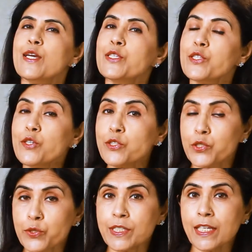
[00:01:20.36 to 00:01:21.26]
So
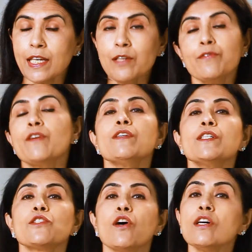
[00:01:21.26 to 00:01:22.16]
today we will
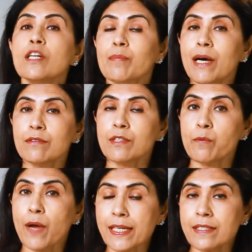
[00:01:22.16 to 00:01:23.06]
talk about the
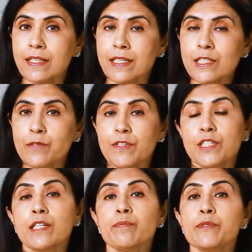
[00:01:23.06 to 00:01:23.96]
vaccines
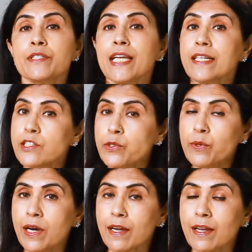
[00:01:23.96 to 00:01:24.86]
which can protect
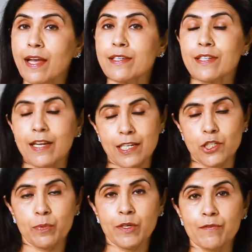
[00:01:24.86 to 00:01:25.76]
you against
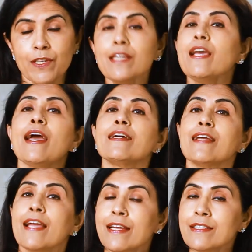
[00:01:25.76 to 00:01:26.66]
HPV and
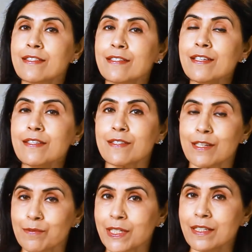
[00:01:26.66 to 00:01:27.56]
hence the
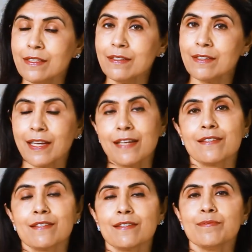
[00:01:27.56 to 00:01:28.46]
cervical
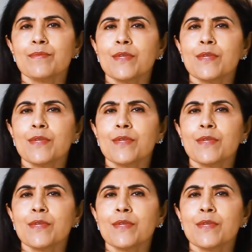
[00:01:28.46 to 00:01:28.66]
cancer.